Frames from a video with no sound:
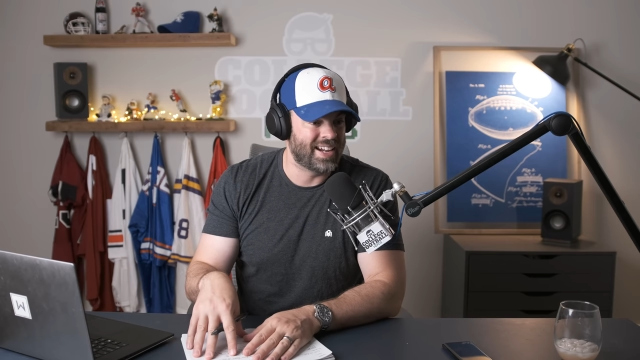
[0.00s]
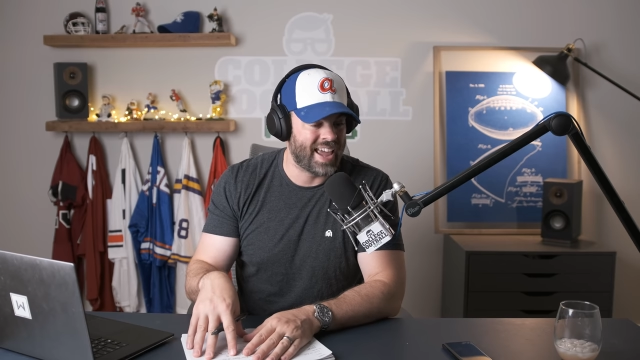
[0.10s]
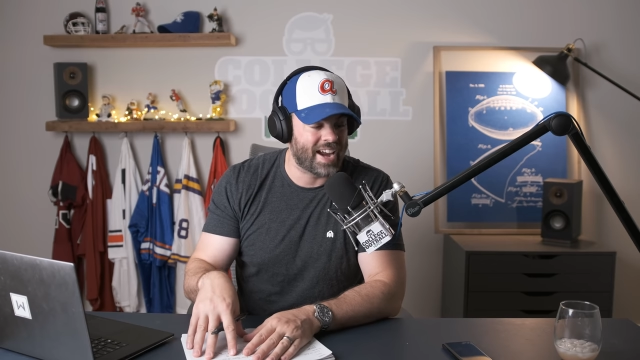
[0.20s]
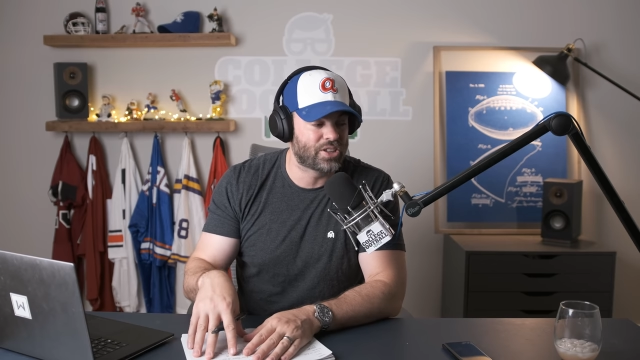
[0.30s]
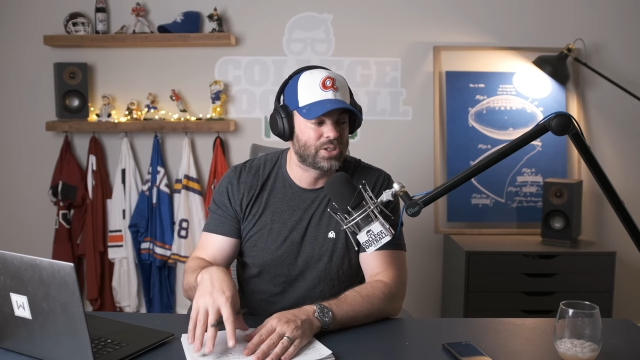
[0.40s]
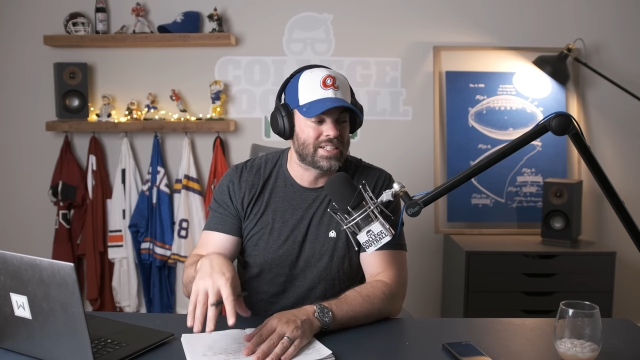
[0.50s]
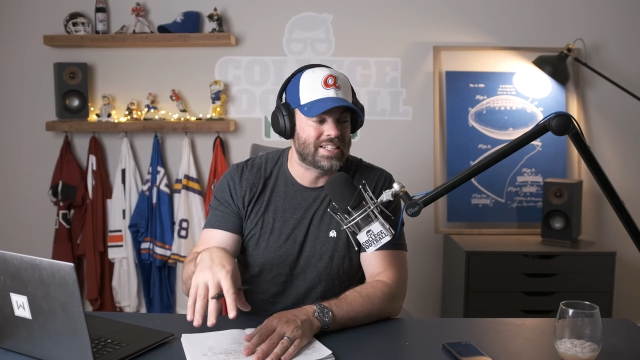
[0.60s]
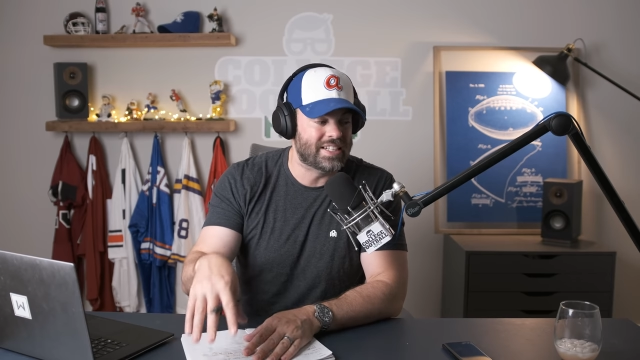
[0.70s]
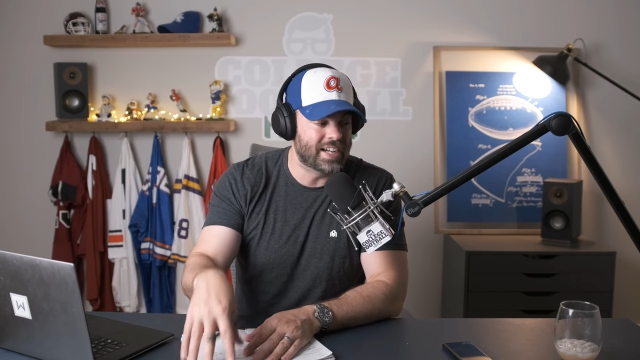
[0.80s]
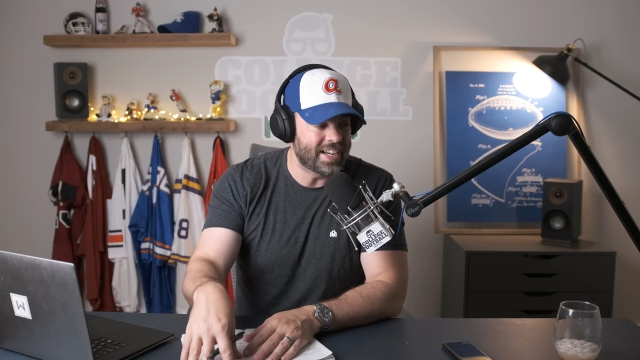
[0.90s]
it actually
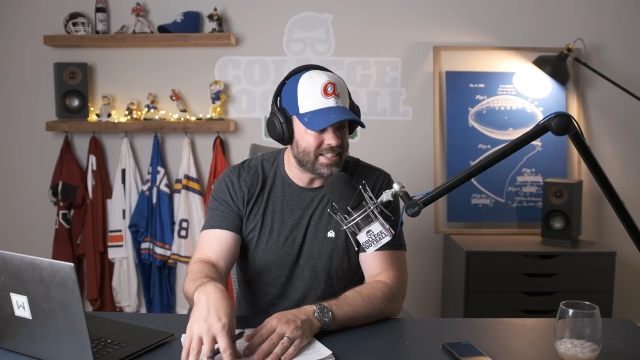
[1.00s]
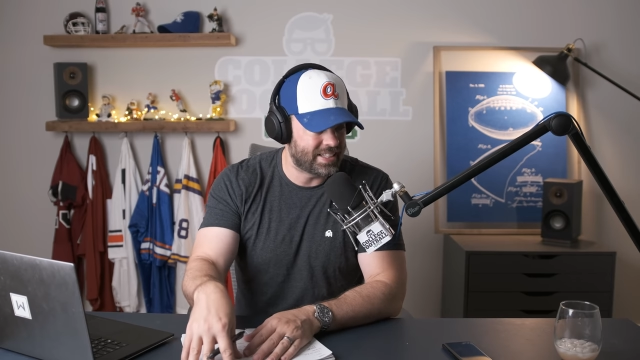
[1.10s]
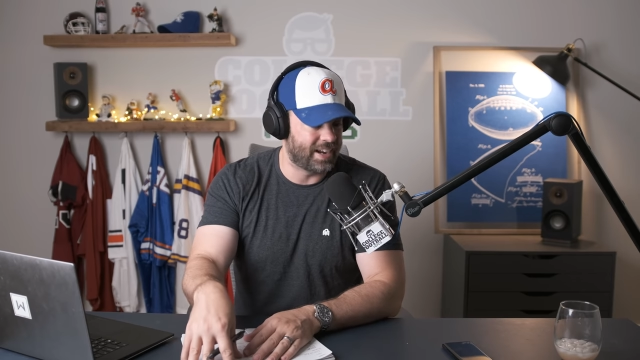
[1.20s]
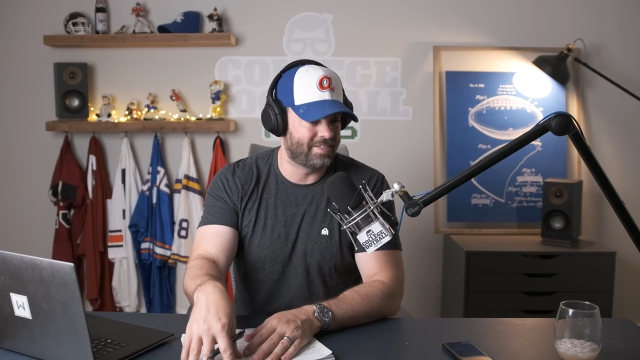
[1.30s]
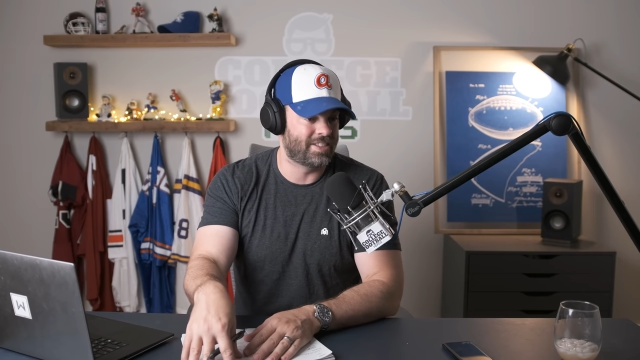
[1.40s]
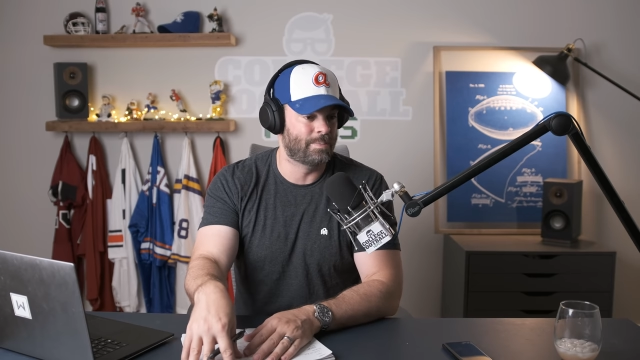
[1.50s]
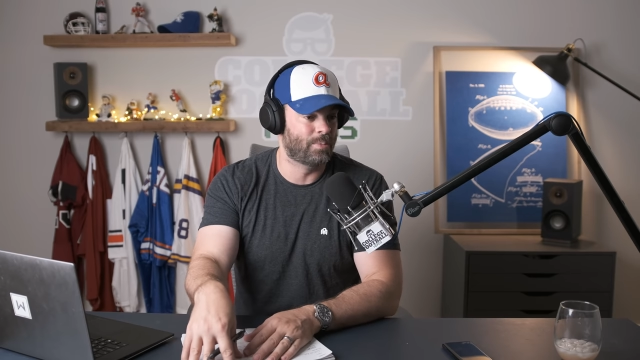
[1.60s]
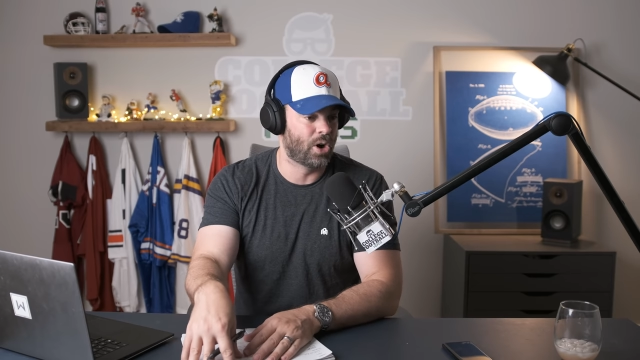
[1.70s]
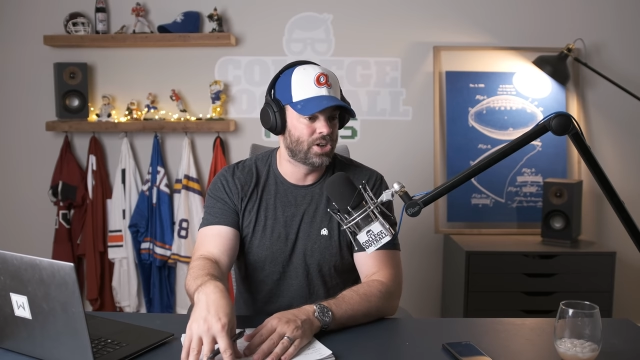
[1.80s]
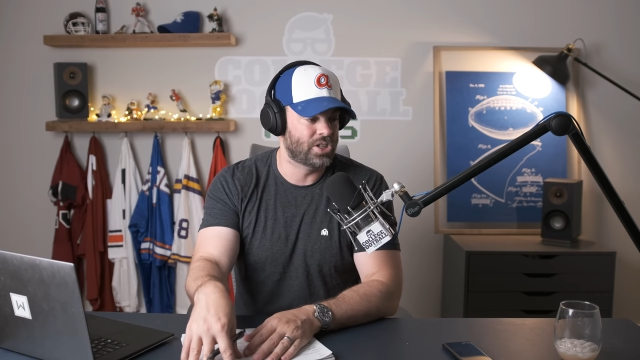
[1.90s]
does give them
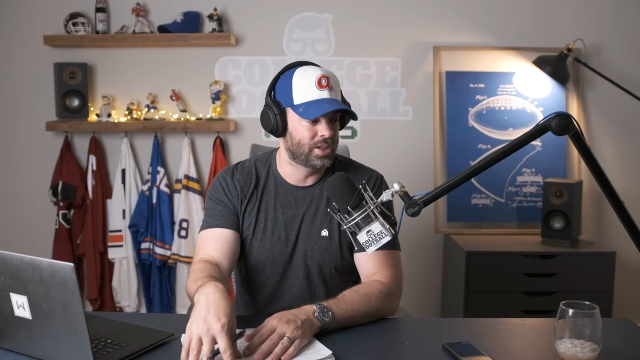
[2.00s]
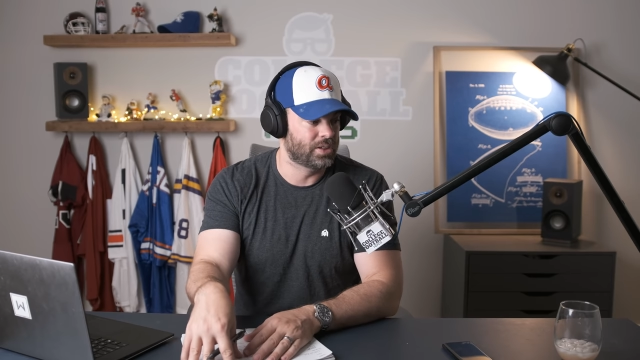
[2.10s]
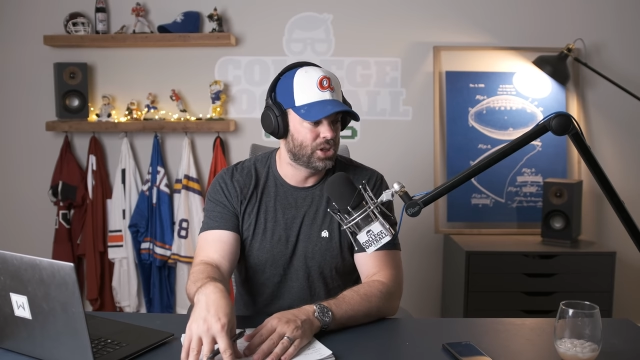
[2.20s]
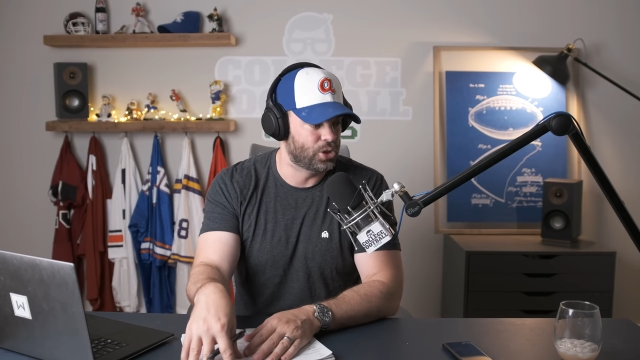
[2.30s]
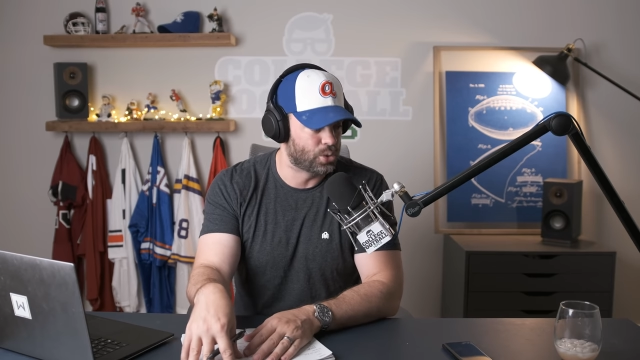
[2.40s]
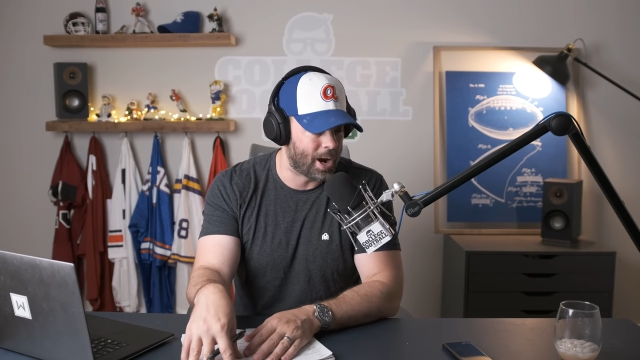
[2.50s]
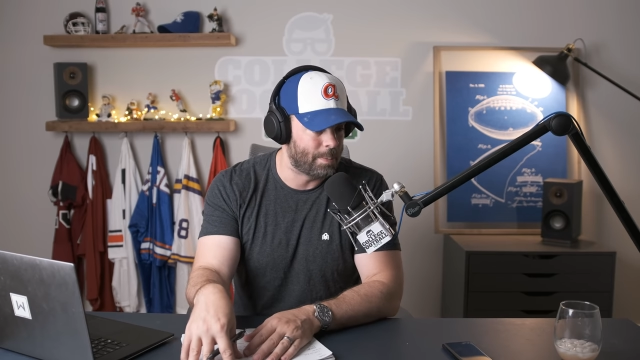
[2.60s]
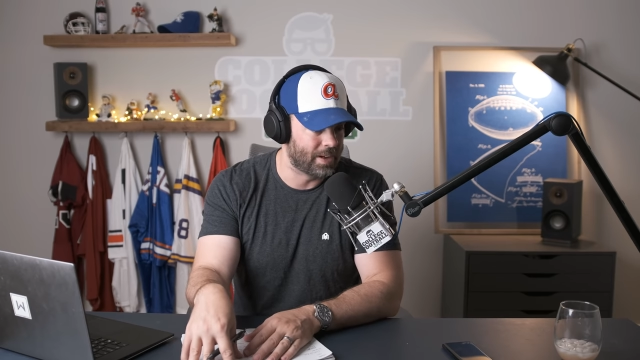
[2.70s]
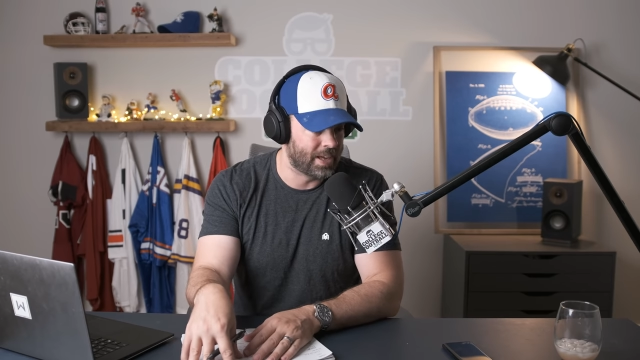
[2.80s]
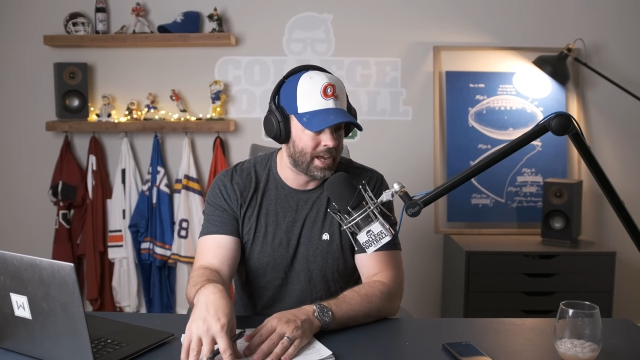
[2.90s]
margin to
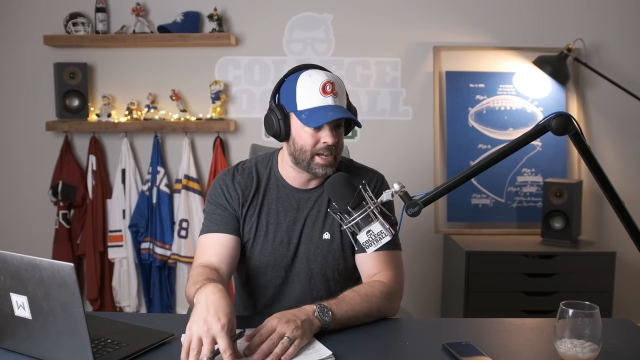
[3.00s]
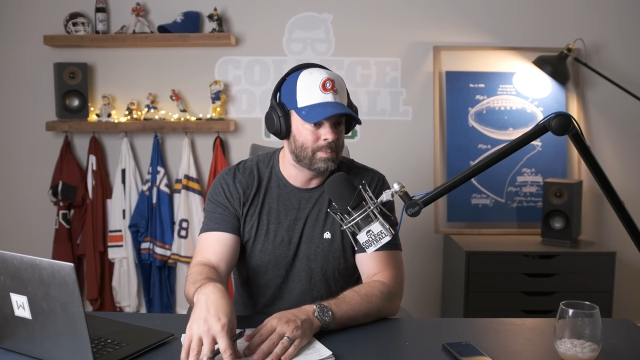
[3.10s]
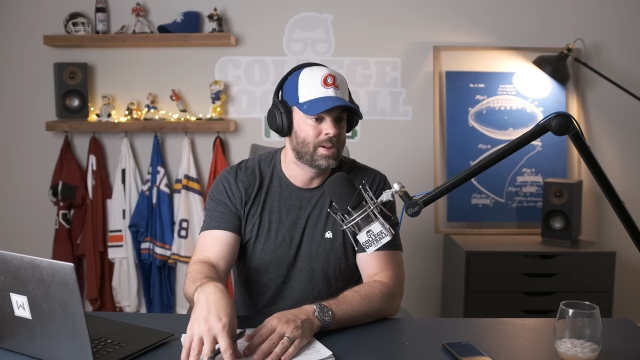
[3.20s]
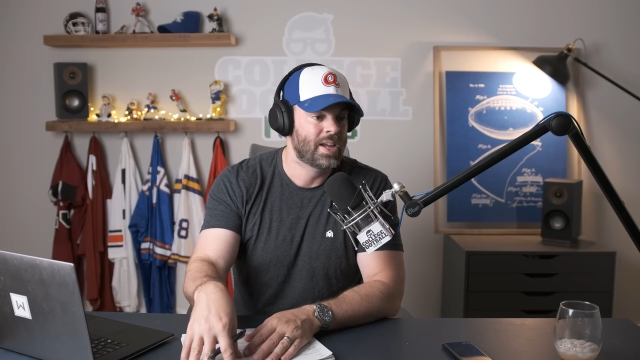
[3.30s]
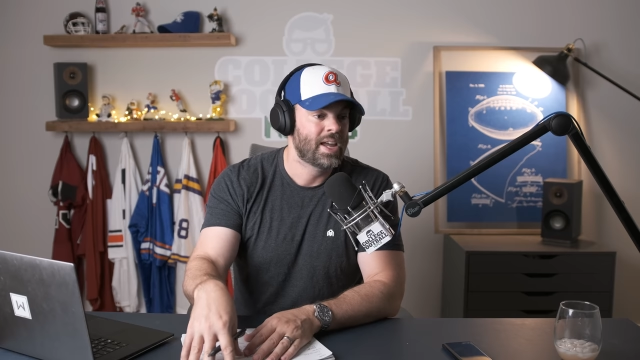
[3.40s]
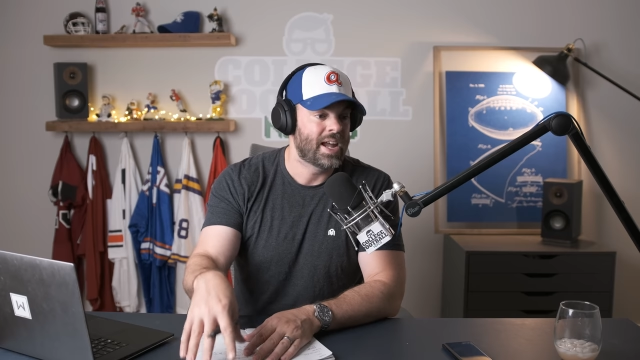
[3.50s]
drop a game